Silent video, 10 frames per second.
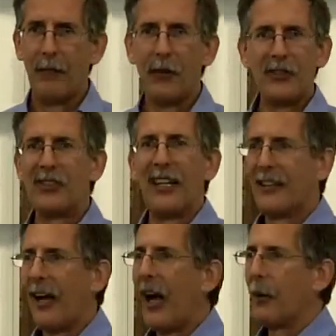versus
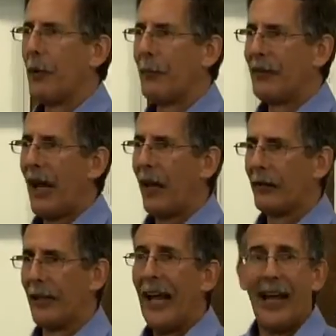an entitlement
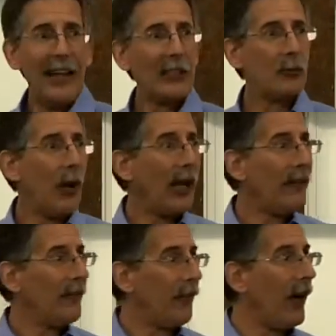mentality. And that's
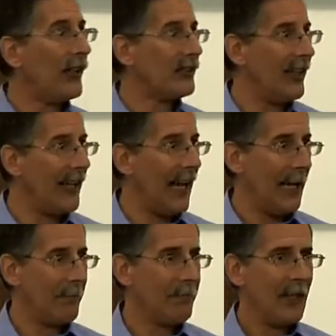relevant for us today.